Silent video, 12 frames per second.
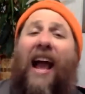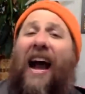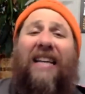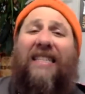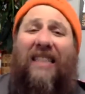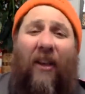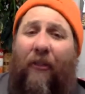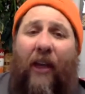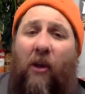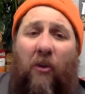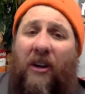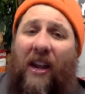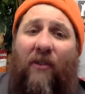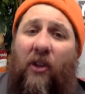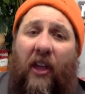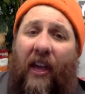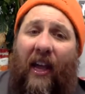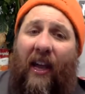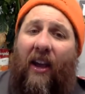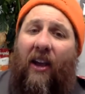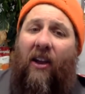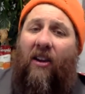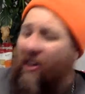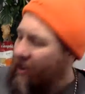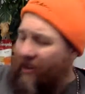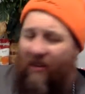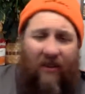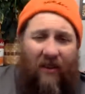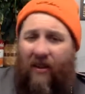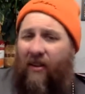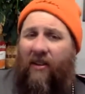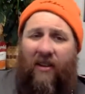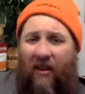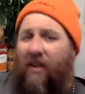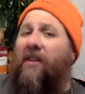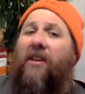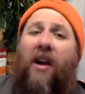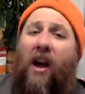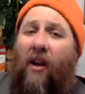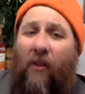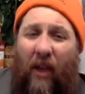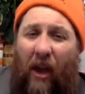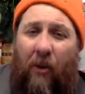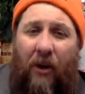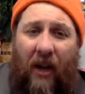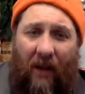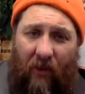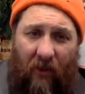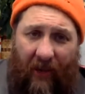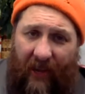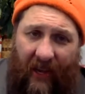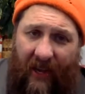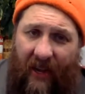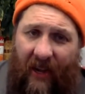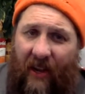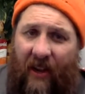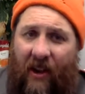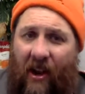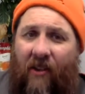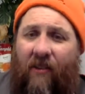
I said they were never there. They were never there.